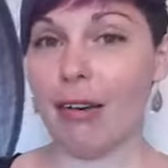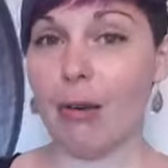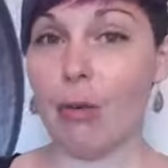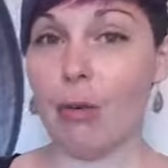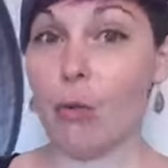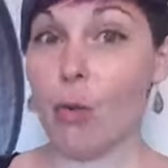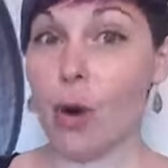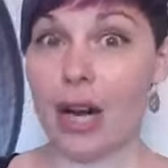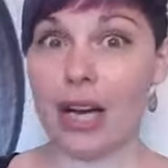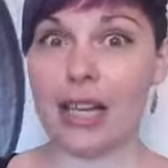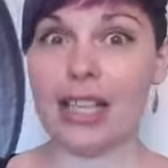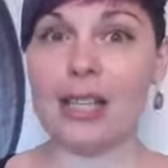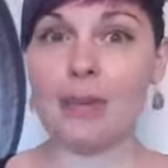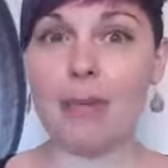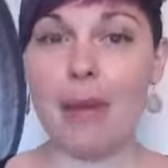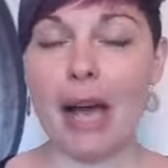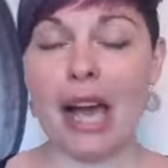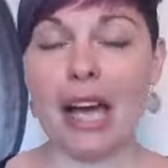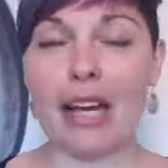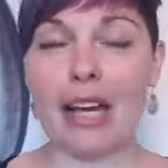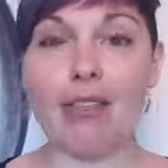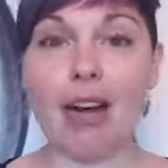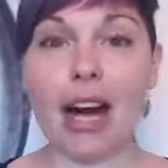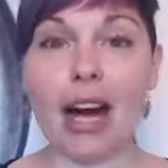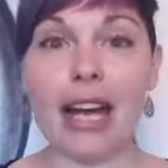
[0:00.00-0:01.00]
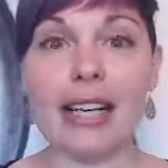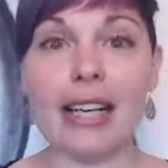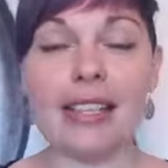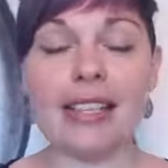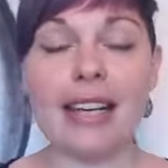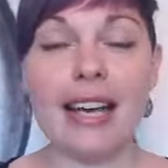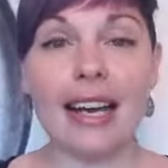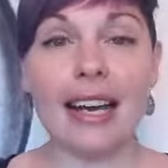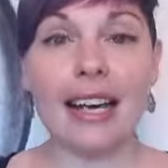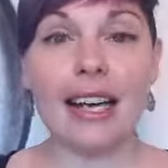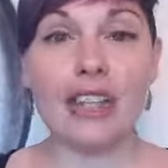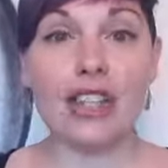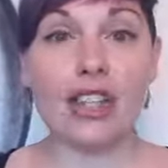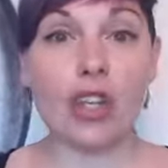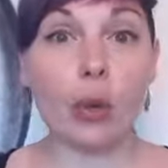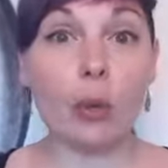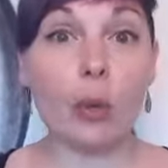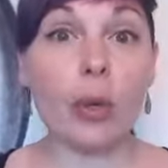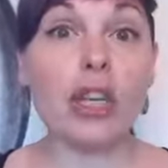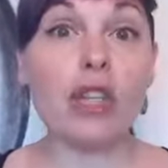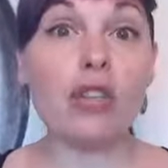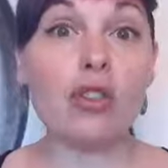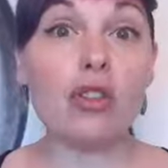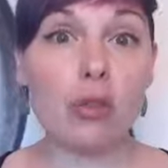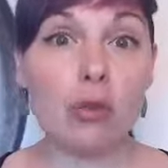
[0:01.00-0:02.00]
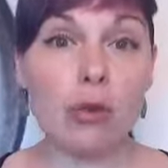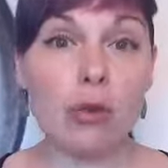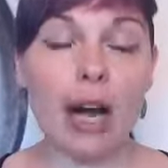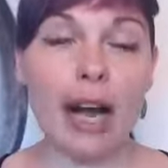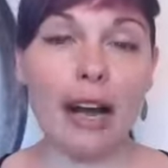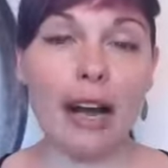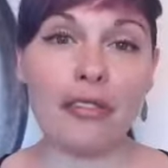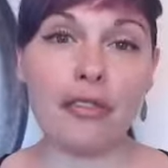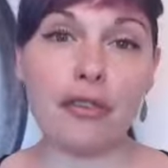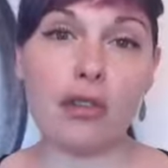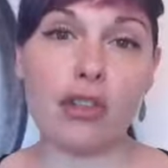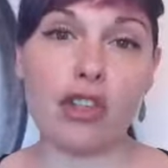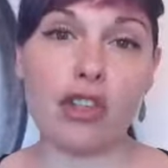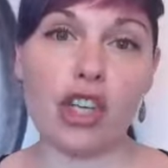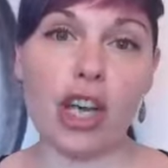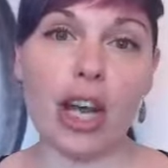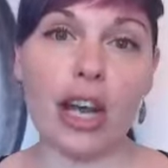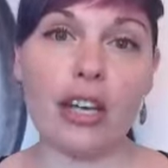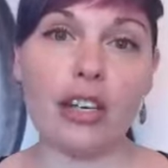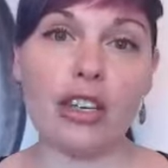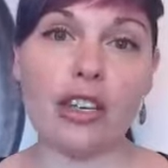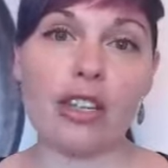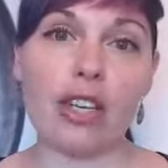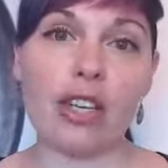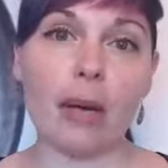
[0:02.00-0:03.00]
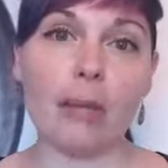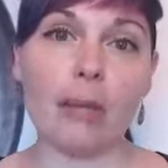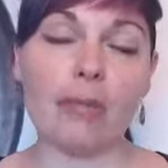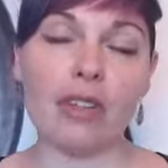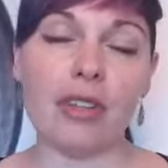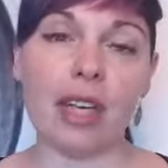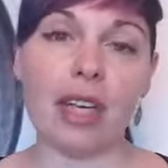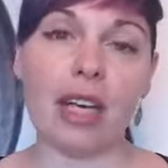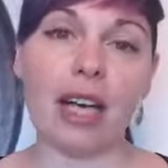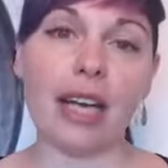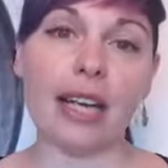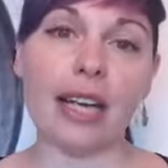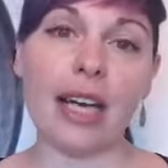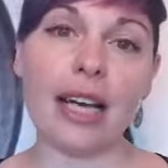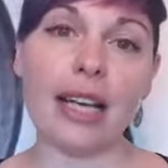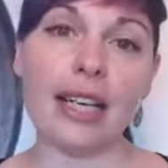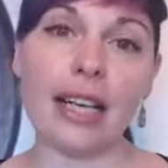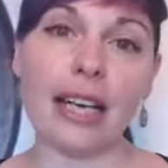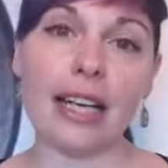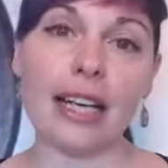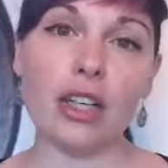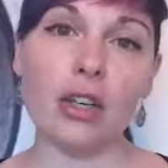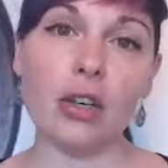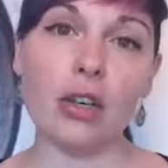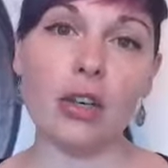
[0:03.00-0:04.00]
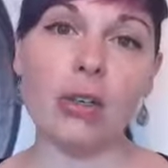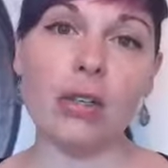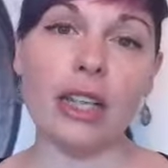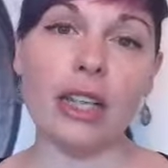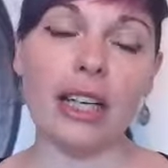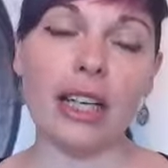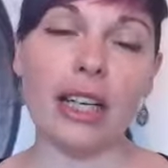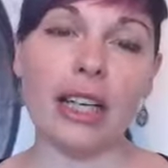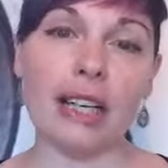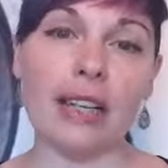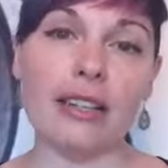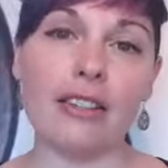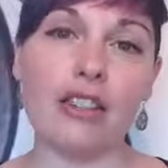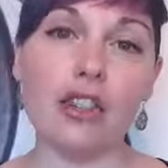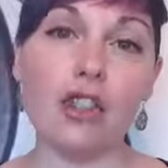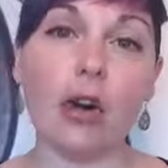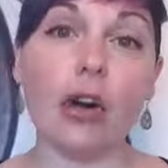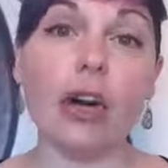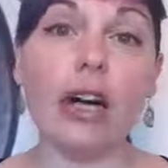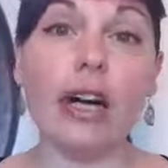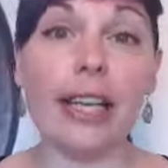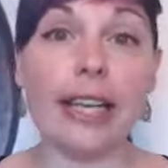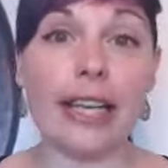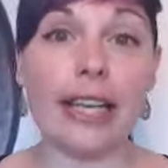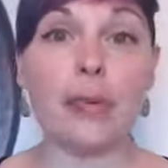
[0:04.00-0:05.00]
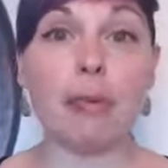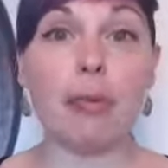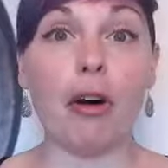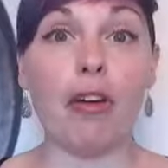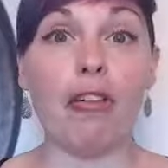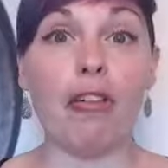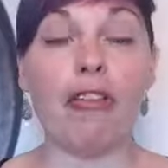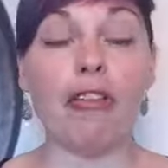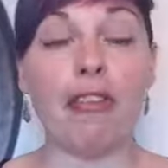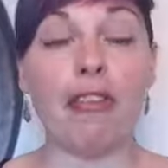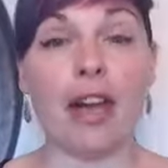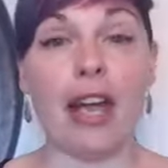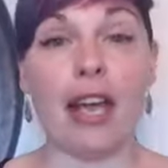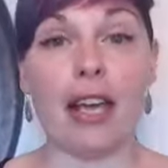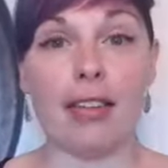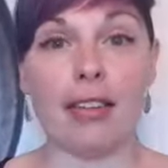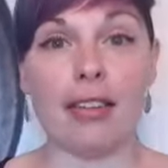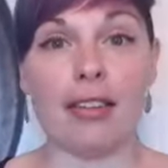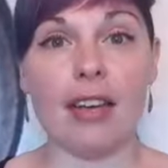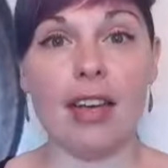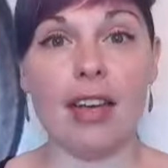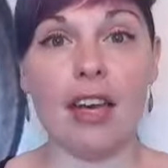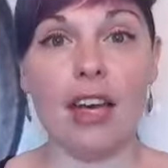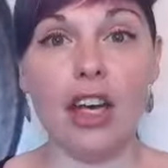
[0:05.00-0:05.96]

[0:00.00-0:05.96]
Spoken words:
Wise man, right? So we do have to change something. And I like calling it your leap of faith.